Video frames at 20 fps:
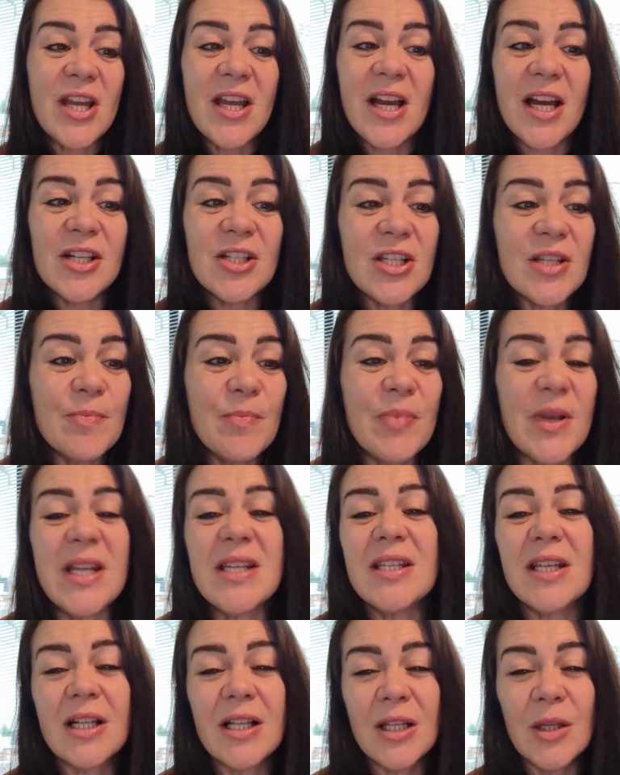yeah, I just
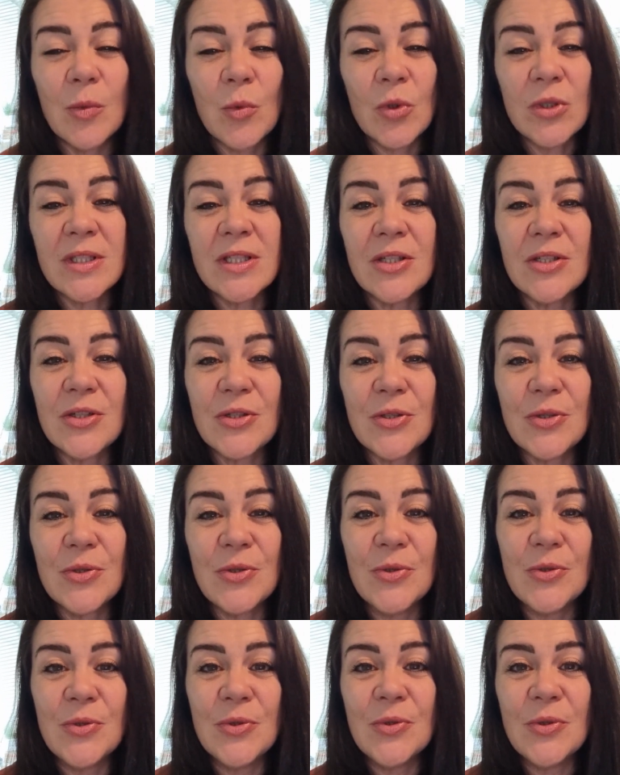basically wanted
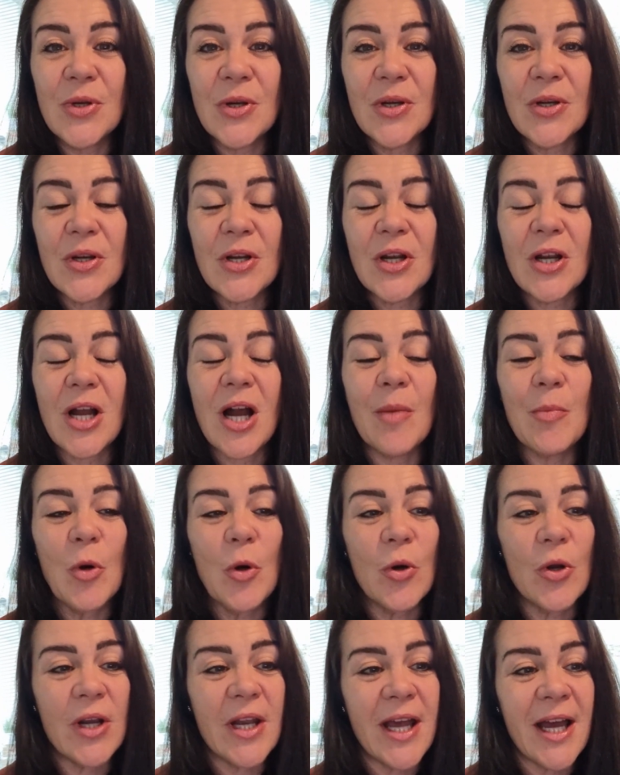to come
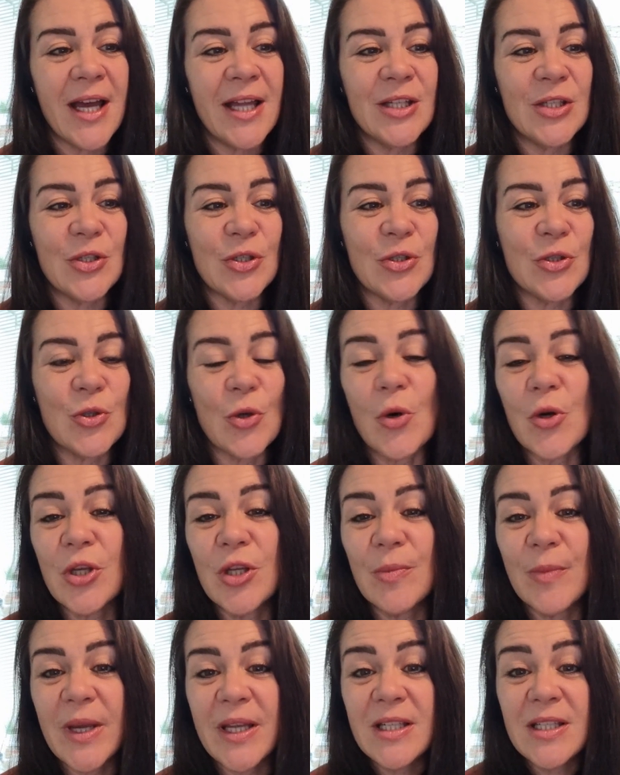on and
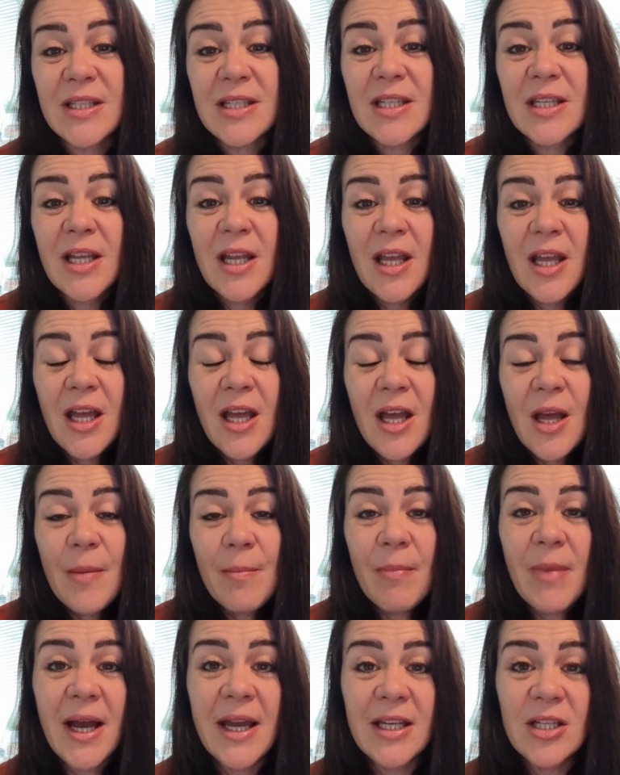document
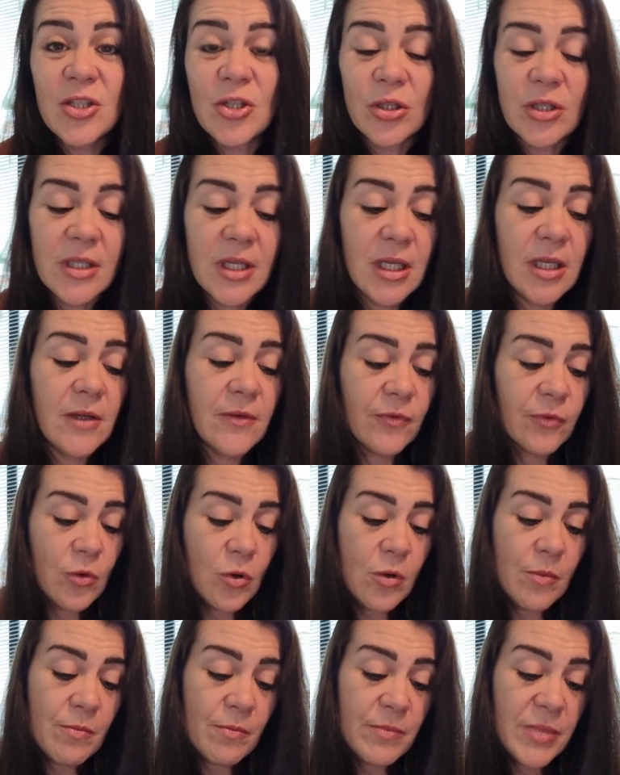my journey
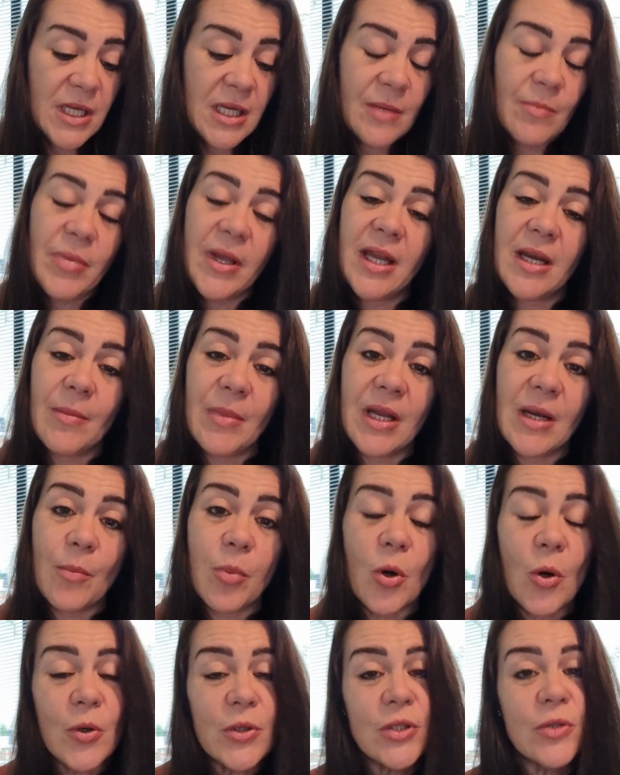from being
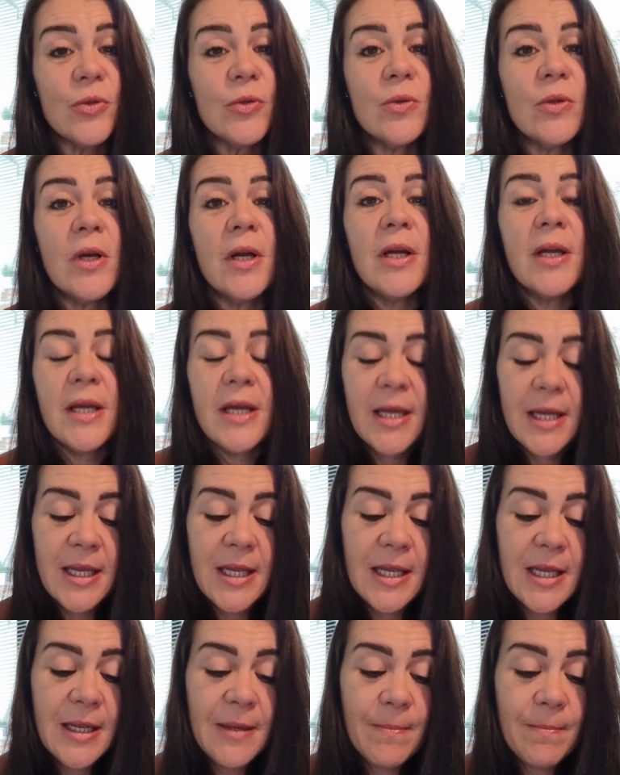perimenopausal
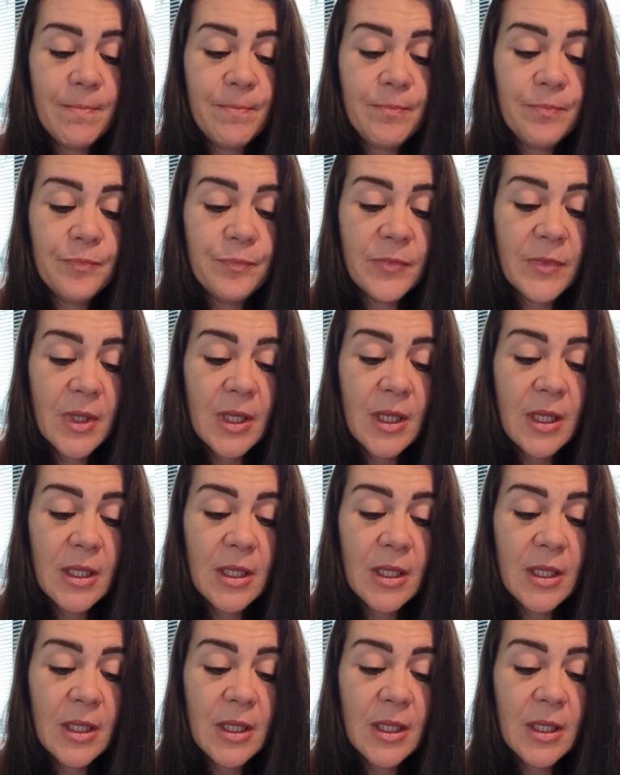into